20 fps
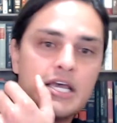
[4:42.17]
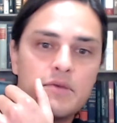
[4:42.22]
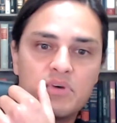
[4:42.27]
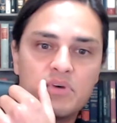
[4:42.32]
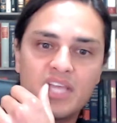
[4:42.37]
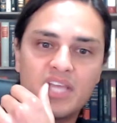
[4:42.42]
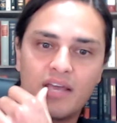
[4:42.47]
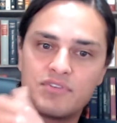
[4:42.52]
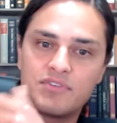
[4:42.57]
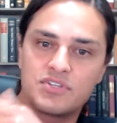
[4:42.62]
But
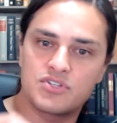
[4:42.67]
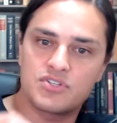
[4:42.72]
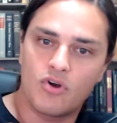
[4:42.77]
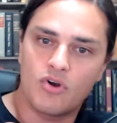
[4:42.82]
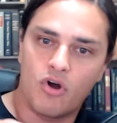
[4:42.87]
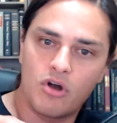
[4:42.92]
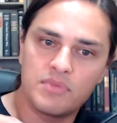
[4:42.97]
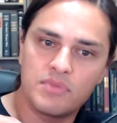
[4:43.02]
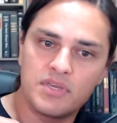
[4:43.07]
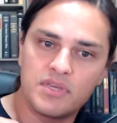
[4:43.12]
they have this
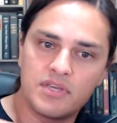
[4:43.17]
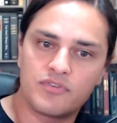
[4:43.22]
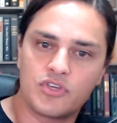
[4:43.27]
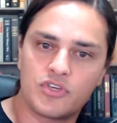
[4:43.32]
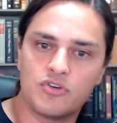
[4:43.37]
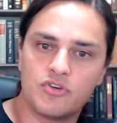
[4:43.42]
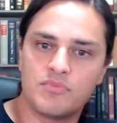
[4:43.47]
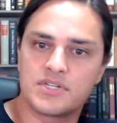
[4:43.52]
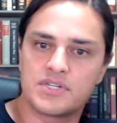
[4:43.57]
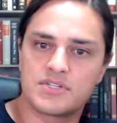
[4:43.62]
army of
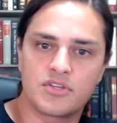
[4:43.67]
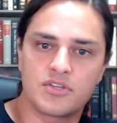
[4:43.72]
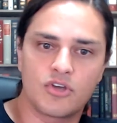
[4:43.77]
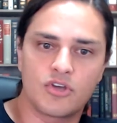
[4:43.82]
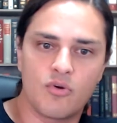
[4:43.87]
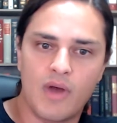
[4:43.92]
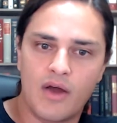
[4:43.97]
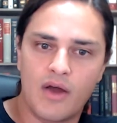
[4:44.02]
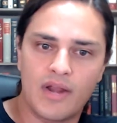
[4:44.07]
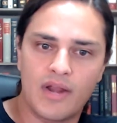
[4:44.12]
humans that
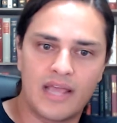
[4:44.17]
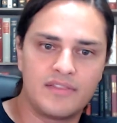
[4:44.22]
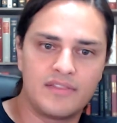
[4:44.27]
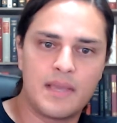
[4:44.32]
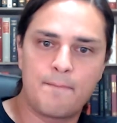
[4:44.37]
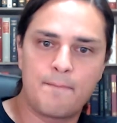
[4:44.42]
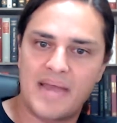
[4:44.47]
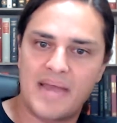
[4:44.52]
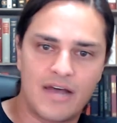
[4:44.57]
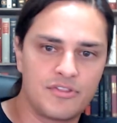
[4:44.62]
go out and
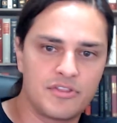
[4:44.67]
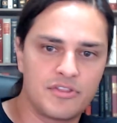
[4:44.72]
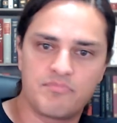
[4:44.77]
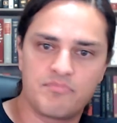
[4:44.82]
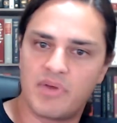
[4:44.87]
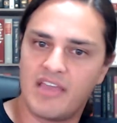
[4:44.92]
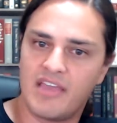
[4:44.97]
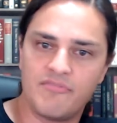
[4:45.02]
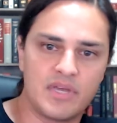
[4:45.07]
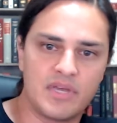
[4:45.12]
they pound the
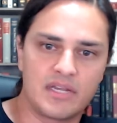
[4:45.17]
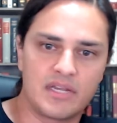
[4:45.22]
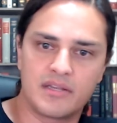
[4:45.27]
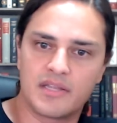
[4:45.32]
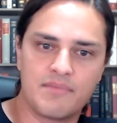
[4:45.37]
pavement.